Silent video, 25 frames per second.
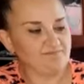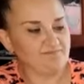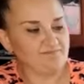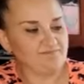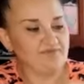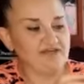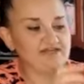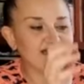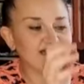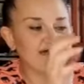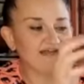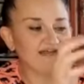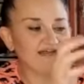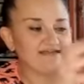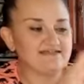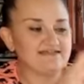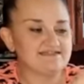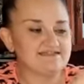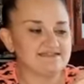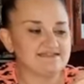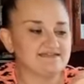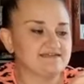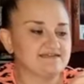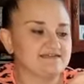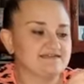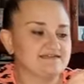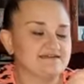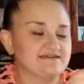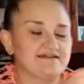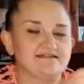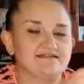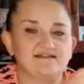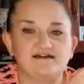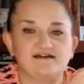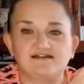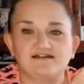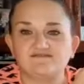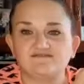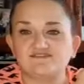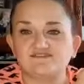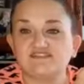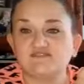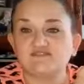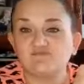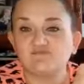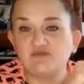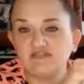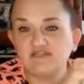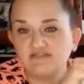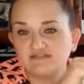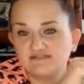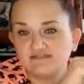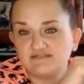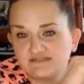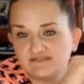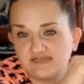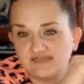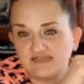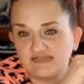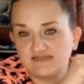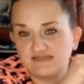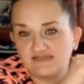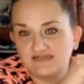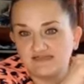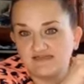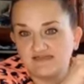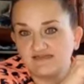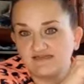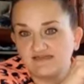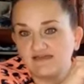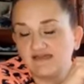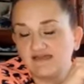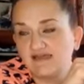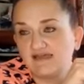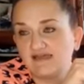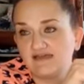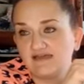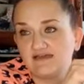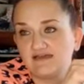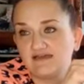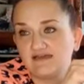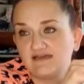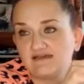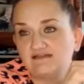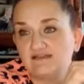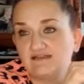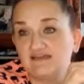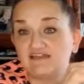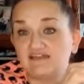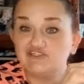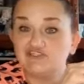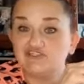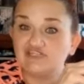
But I did a lot of speed skating and like